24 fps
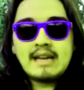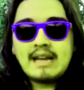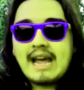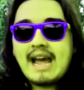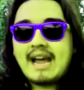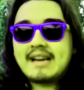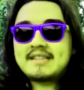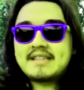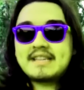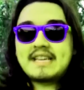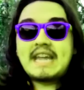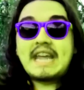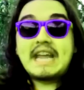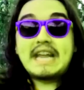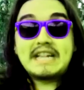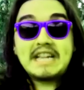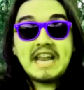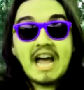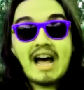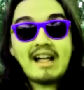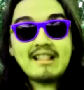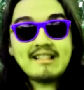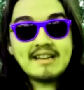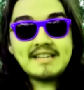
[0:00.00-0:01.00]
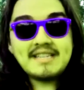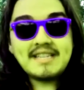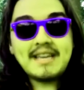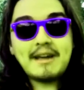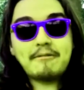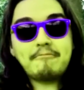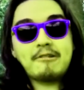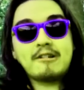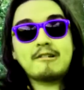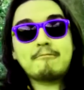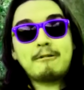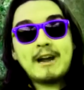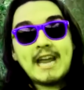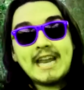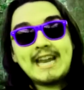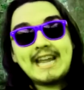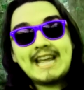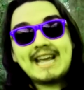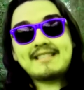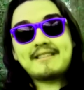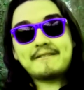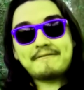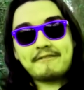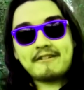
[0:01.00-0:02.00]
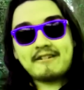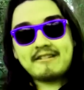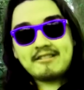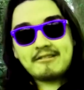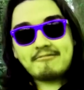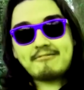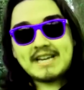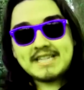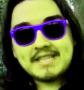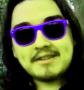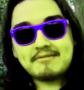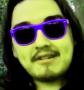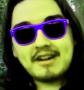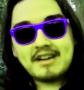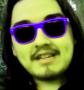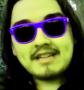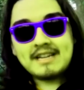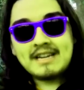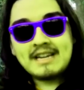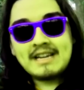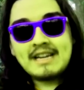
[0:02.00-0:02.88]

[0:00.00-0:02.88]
Actually acknowledge that we're waiting at the front of the restaurant